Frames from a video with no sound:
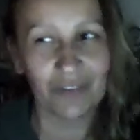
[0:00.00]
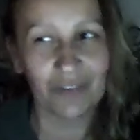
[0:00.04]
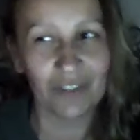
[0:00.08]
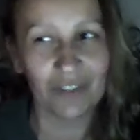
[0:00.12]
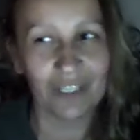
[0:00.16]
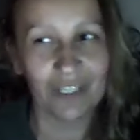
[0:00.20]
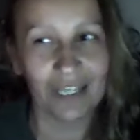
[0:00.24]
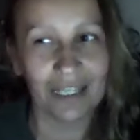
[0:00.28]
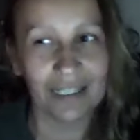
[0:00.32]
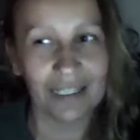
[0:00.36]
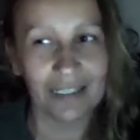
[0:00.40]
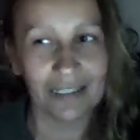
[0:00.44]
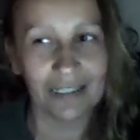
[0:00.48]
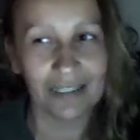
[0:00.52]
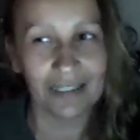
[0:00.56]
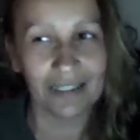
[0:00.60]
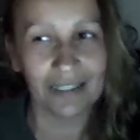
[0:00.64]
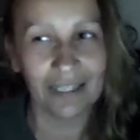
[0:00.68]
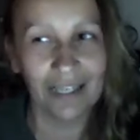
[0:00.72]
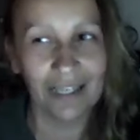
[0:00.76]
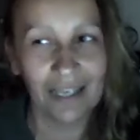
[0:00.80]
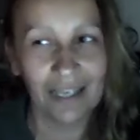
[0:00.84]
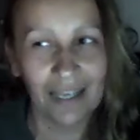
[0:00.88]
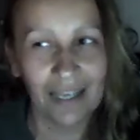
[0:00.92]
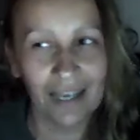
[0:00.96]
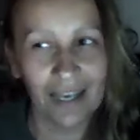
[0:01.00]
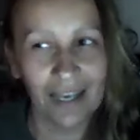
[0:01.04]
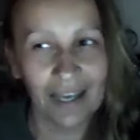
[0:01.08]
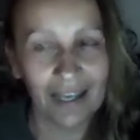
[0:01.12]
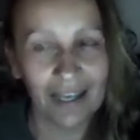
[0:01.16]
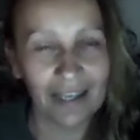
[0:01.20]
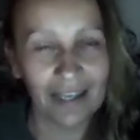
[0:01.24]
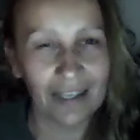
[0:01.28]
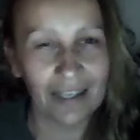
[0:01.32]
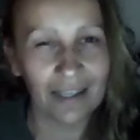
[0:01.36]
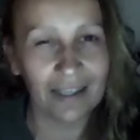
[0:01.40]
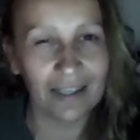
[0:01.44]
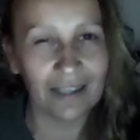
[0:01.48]
for the last
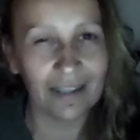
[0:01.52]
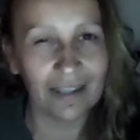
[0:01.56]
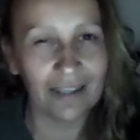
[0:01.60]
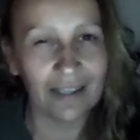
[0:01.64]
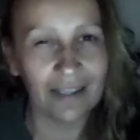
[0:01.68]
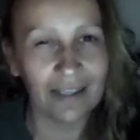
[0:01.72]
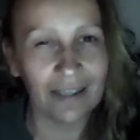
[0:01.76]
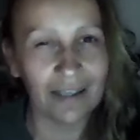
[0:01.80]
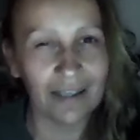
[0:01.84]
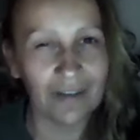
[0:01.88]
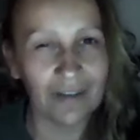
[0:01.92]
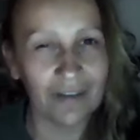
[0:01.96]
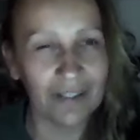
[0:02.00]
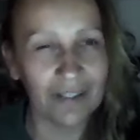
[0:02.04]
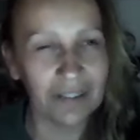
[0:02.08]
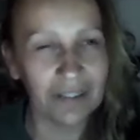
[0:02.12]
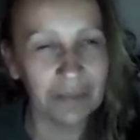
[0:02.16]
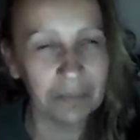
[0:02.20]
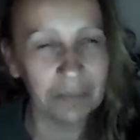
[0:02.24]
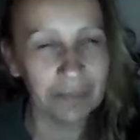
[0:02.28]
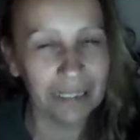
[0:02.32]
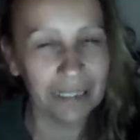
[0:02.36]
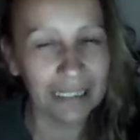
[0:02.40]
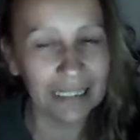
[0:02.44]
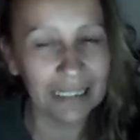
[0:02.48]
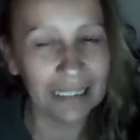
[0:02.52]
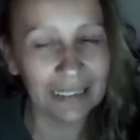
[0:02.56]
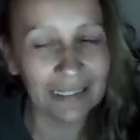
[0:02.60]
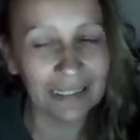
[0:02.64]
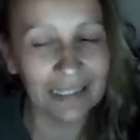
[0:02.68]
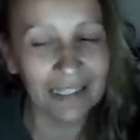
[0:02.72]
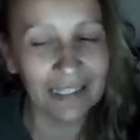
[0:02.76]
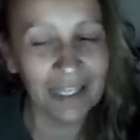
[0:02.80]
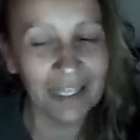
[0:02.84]
year and a bit.